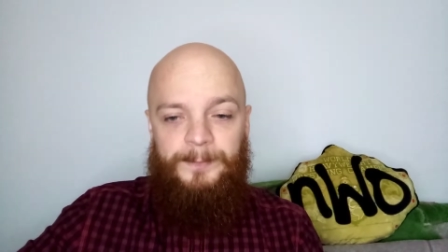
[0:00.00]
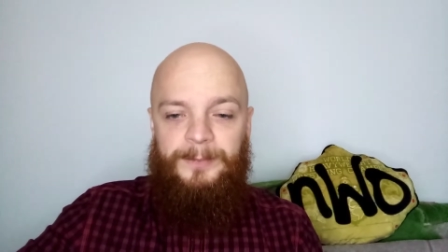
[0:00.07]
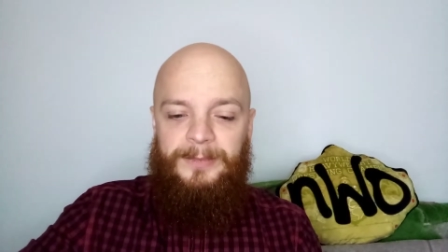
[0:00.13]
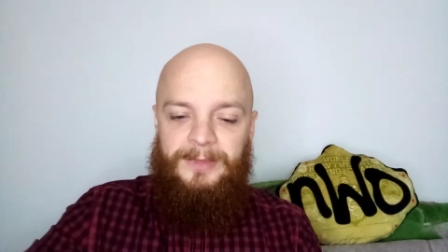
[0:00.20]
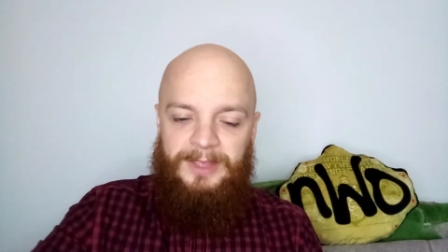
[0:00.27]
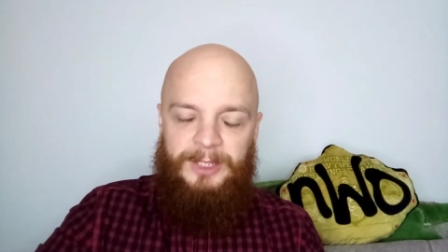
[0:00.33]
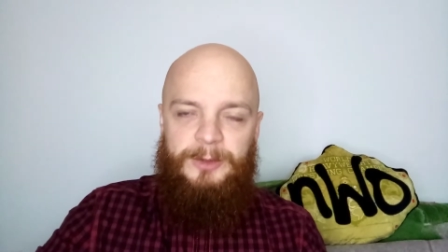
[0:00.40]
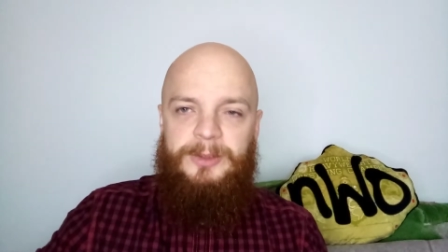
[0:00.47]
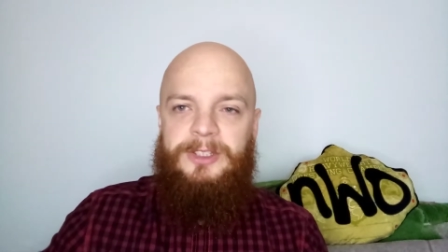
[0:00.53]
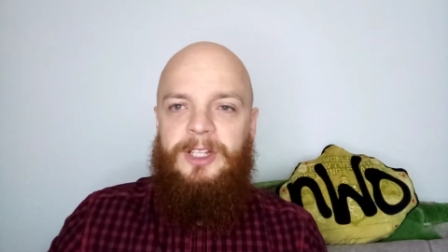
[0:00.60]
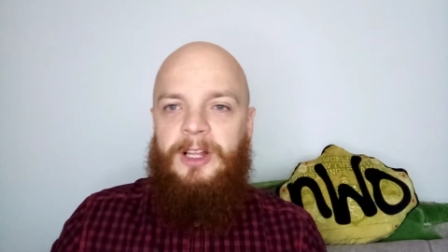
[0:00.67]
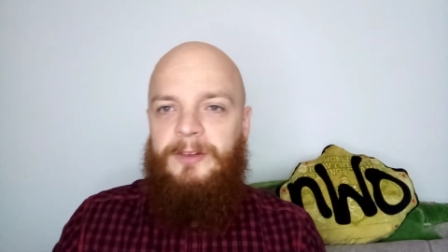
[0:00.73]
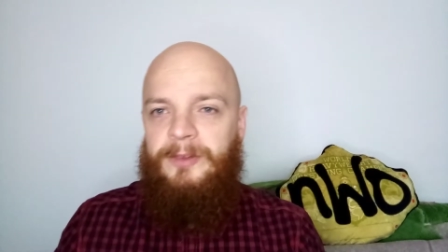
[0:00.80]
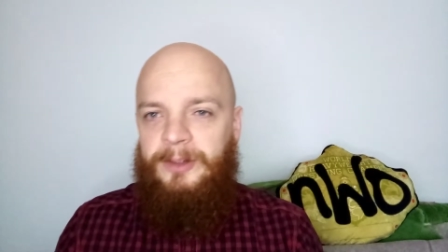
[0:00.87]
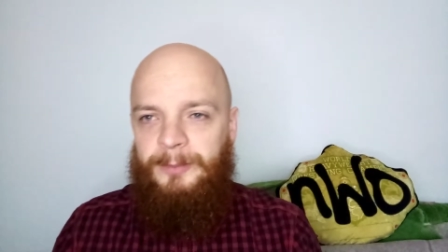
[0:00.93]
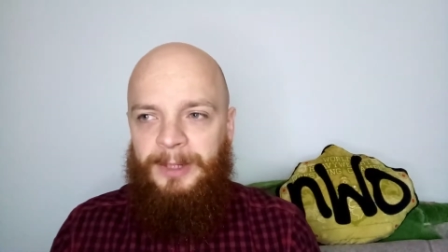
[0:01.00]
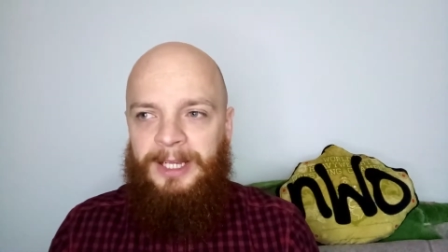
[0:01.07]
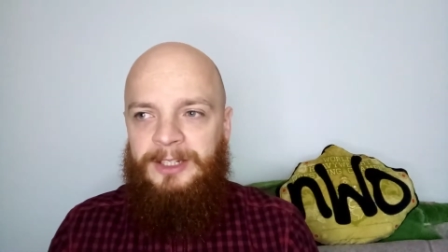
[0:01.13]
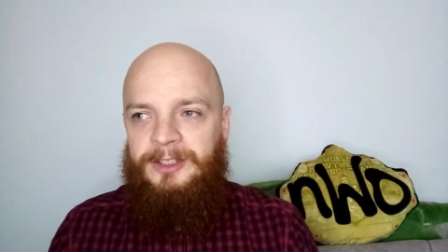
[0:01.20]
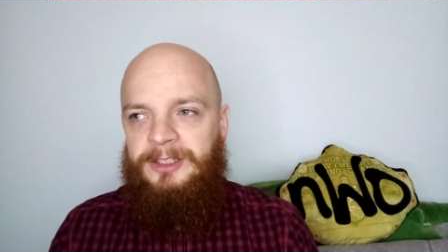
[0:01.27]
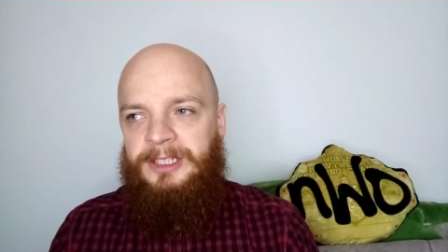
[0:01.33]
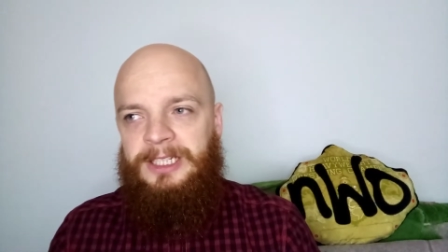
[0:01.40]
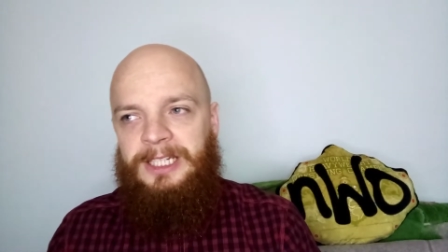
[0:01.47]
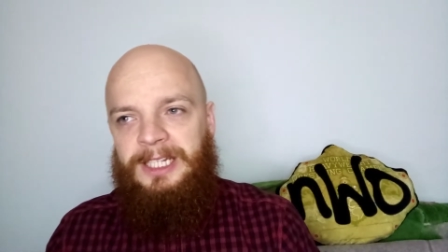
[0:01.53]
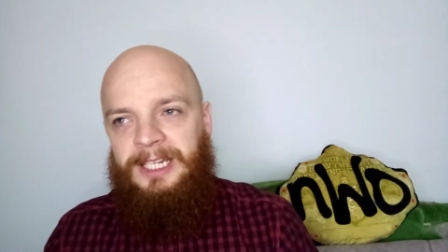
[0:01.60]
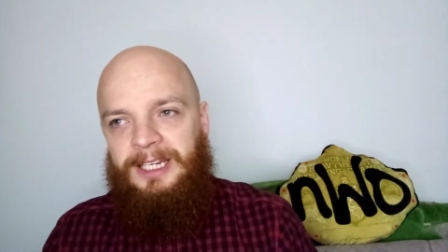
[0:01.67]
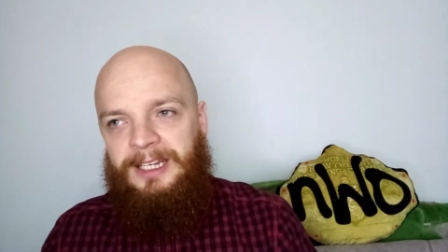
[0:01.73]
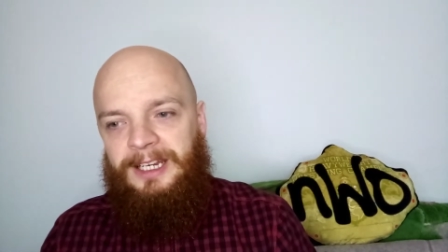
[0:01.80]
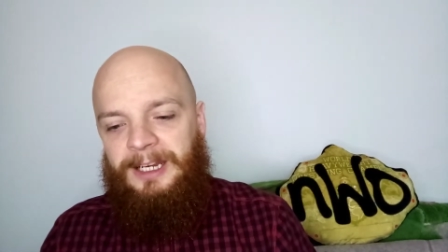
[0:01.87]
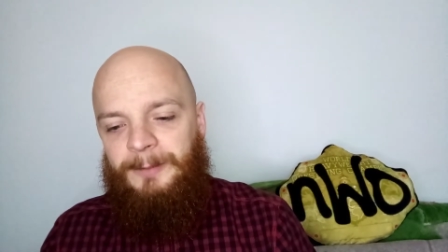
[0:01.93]
this was still a fun match.
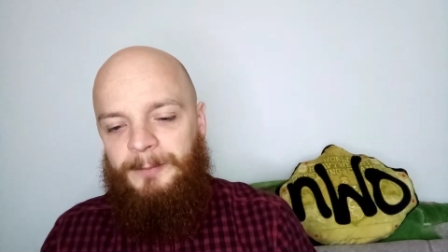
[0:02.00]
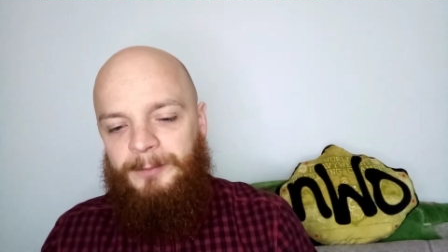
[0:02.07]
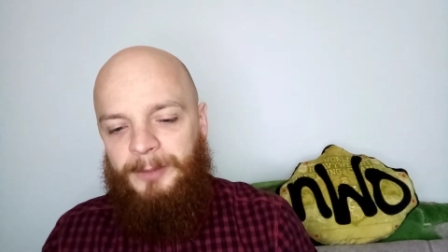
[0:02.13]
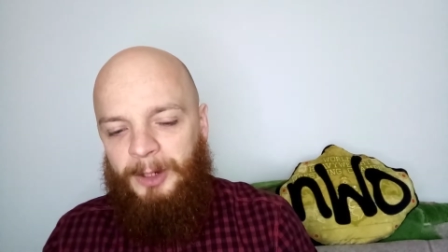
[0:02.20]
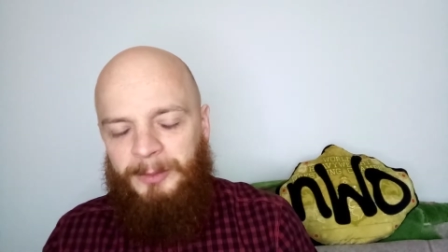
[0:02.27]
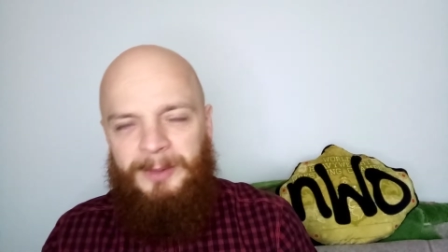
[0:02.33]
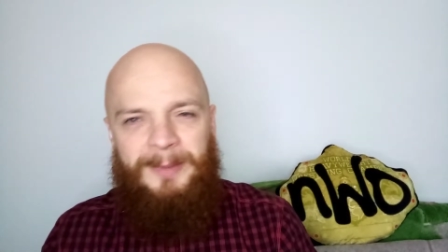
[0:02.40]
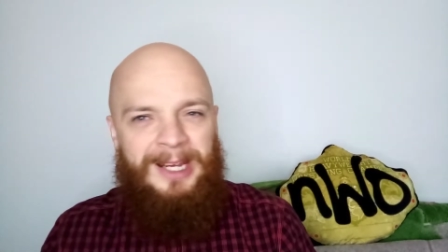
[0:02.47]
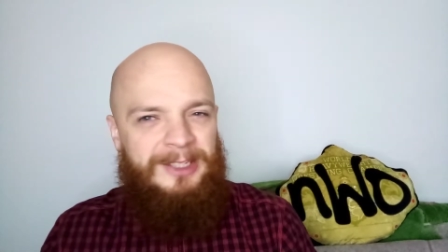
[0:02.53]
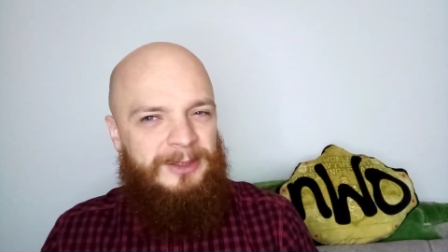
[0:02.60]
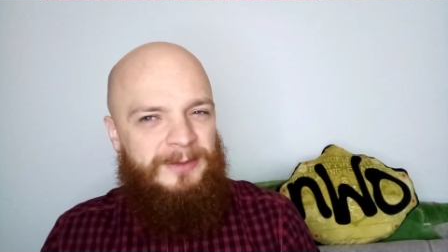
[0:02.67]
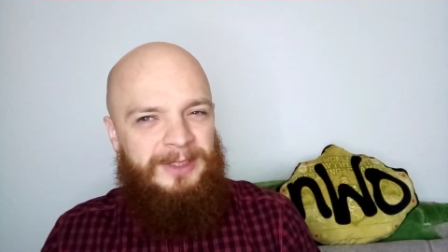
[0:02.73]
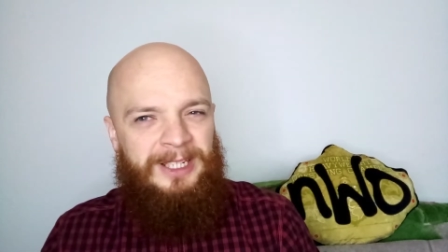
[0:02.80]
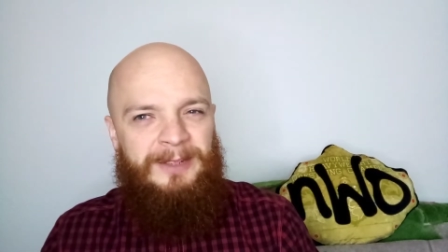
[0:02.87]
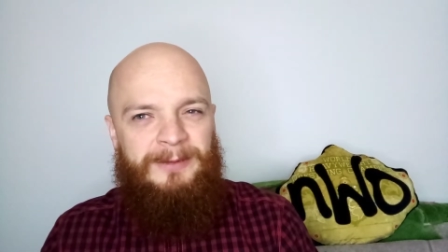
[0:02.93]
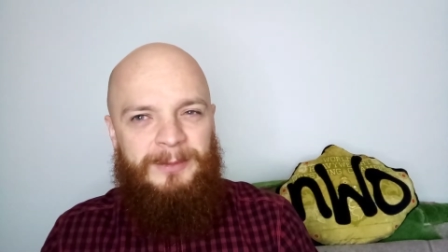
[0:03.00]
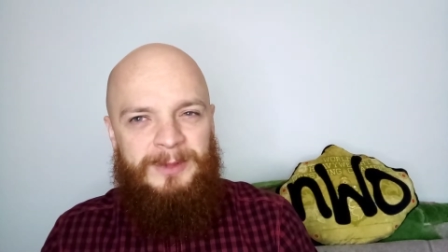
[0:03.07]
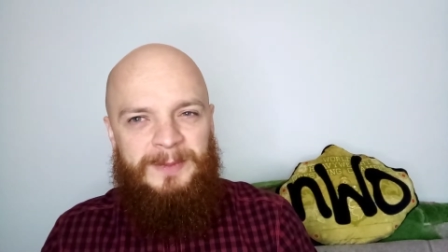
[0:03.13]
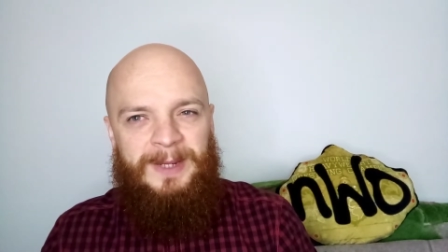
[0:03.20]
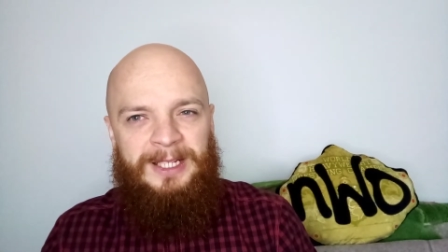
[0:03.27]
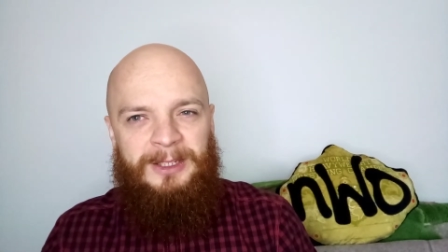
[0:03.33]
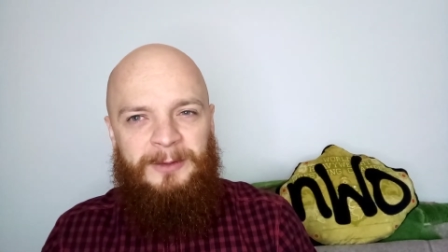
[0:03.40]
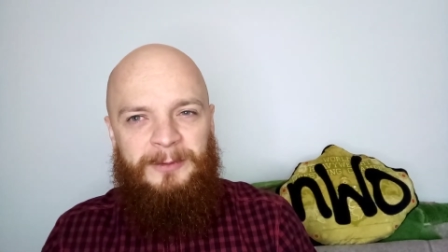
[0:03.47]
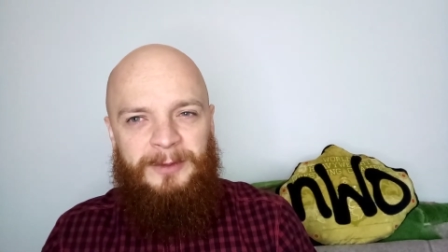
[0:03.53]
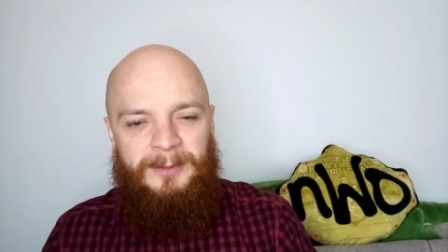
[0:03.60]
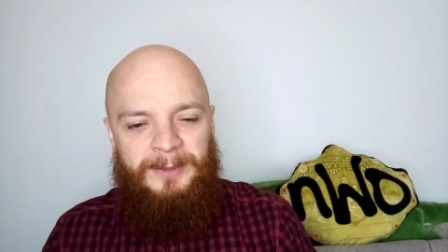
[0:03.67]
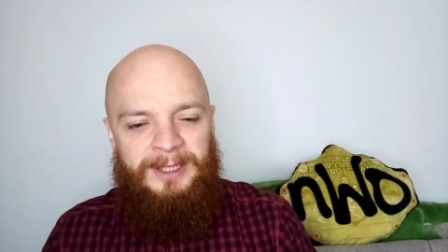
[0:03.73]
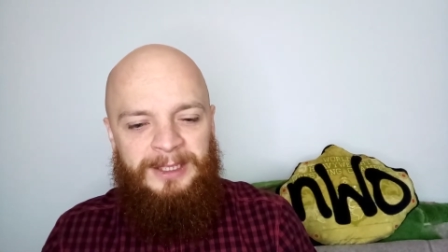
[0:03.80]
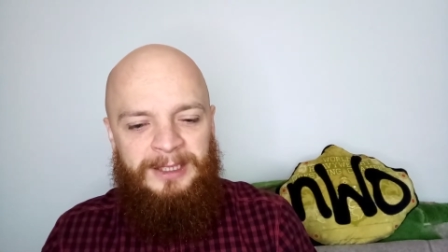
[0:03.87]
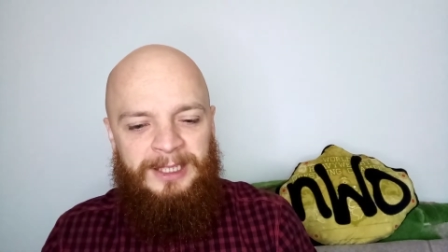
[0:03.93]
Um, probably match of the night from SmackDown for
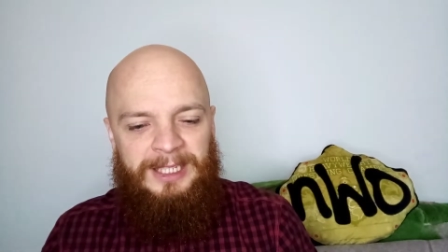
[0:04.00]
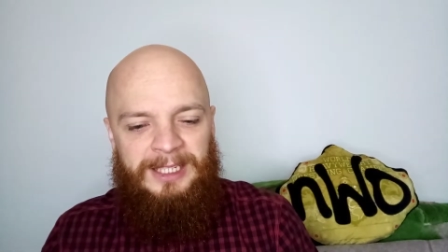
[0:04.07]
me,